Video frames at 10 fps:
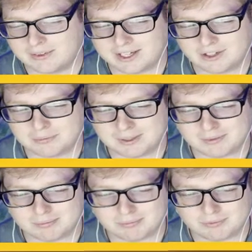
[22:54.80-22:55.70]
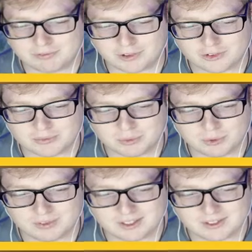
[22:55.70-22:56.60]
as my first move
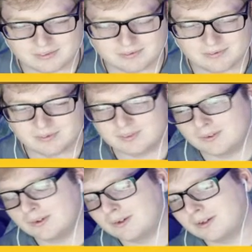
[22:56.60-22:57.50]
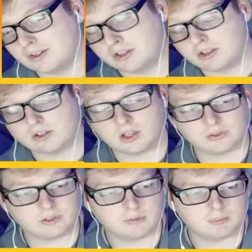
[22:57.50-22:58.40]
in there? This does also
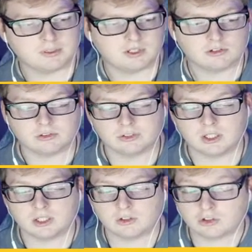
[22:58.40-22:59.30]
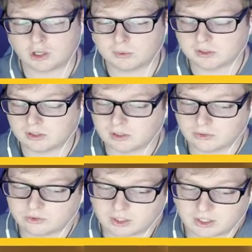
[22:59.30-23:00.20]
give me potential to get another token though,
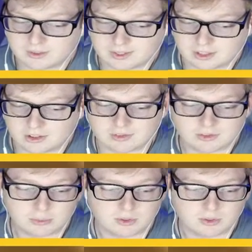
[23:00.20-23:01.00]
so that's actually pretty